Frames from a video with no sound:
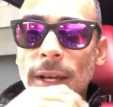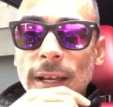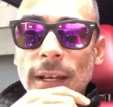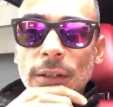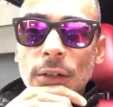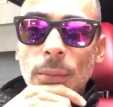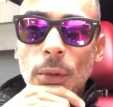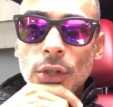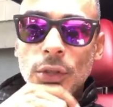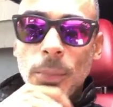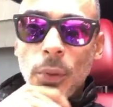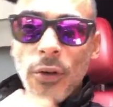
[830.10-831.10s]
to get a little more
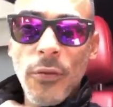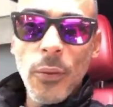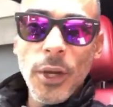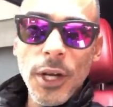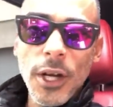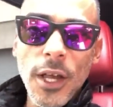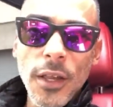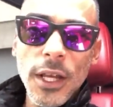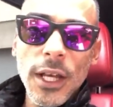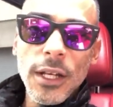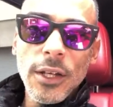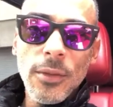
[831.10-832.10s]
support for one another,
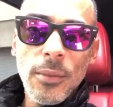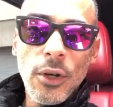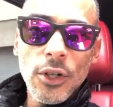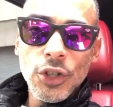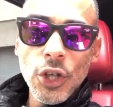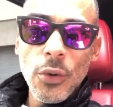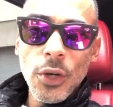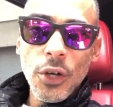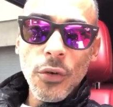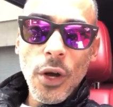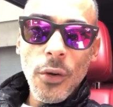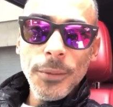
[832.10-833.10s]
get a little more showing and
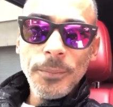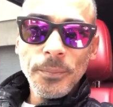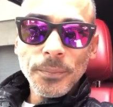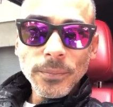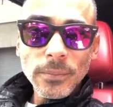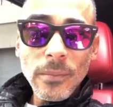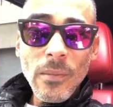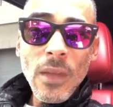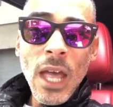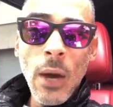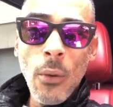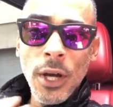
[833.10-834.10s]
growing.
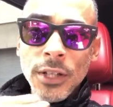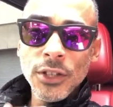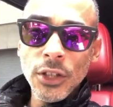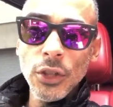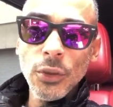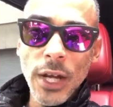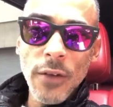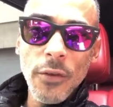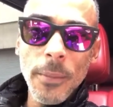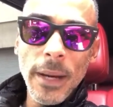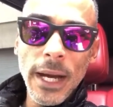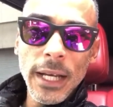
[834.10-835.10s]
I want to salute
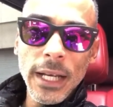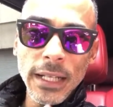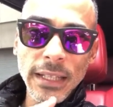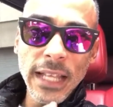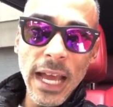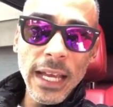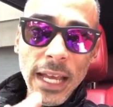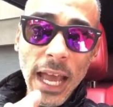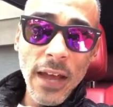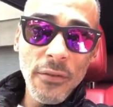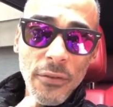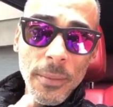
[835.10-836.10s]
everybody and thank
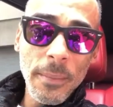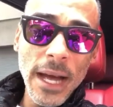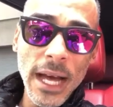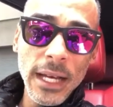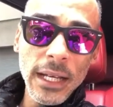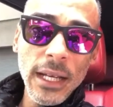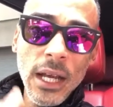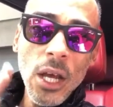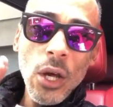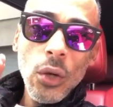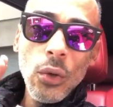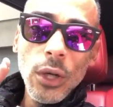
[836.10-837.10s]
everybody
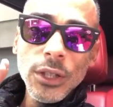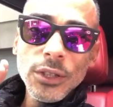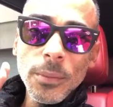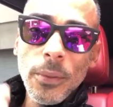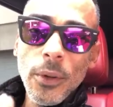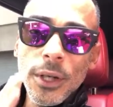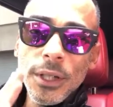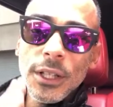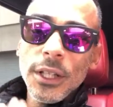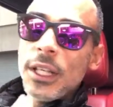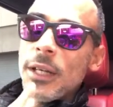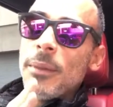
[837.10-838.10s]
who has supported
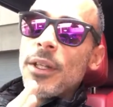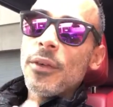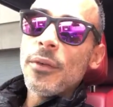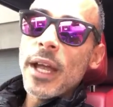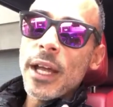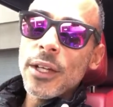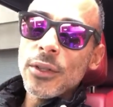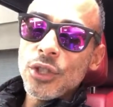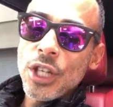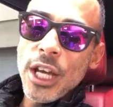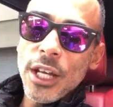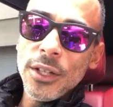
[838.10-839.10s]
the Demon Durango
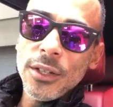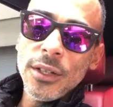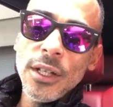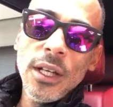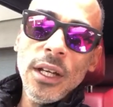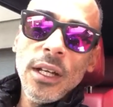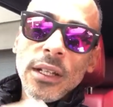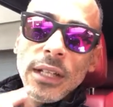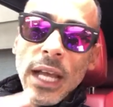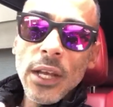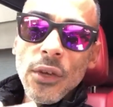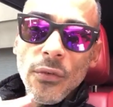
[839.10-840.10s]
channel.
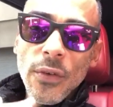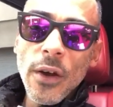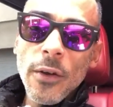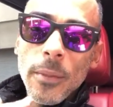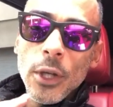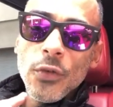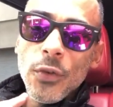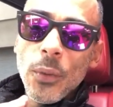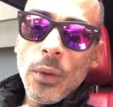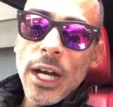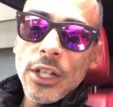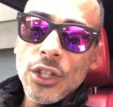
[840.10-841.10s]
Thank you very much for
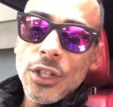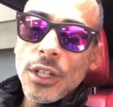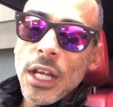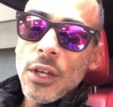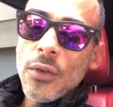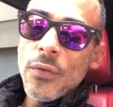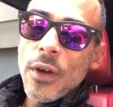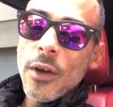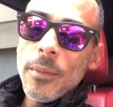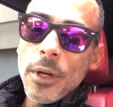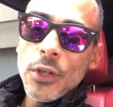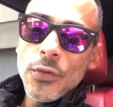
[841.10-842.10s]
watching. Thank you very
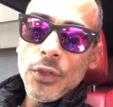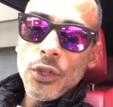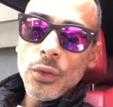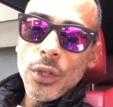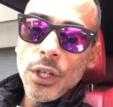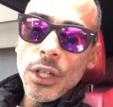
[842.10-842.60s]
much for tuning